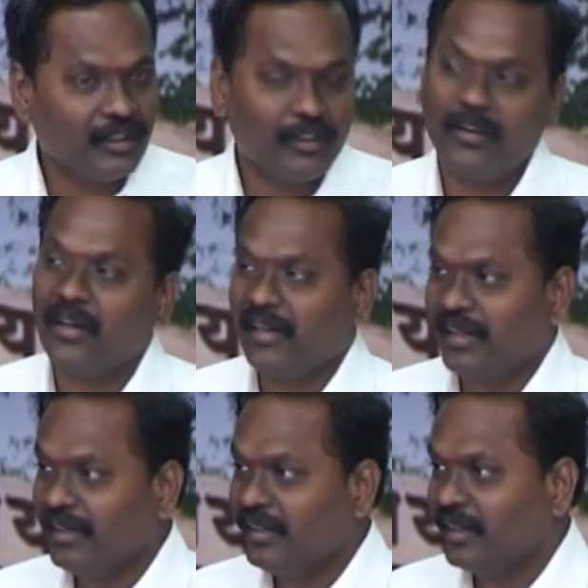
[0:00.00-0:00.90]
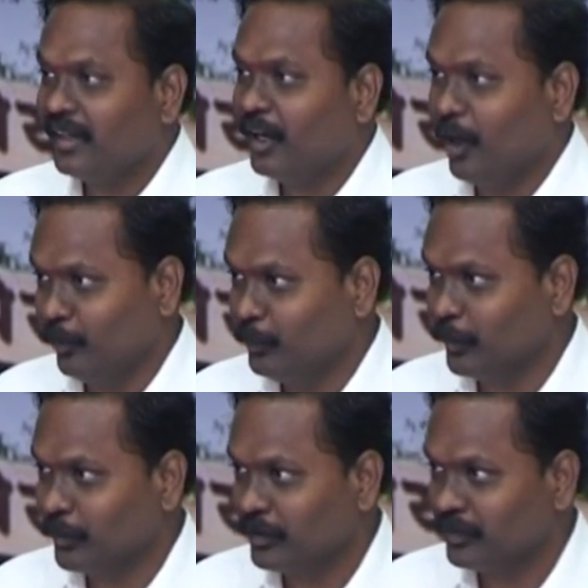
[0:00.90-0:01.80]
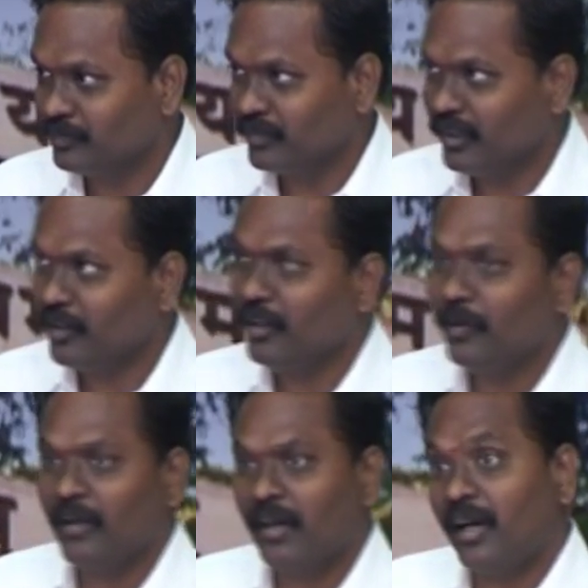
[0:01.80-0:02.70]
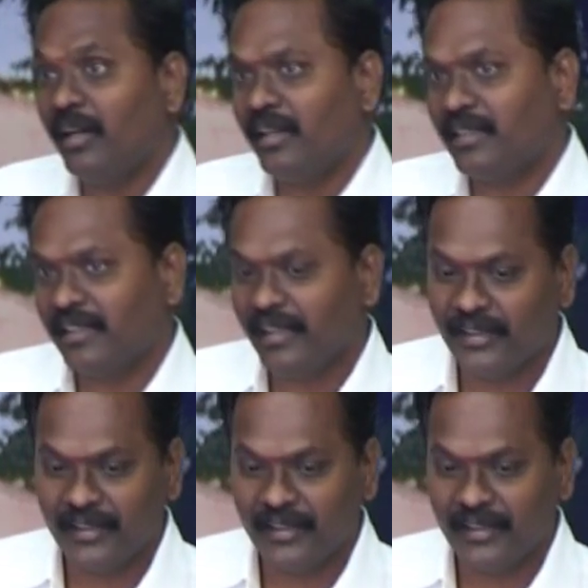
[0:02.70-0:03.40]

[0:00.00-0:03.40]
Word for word: you will get an output then only we call it as a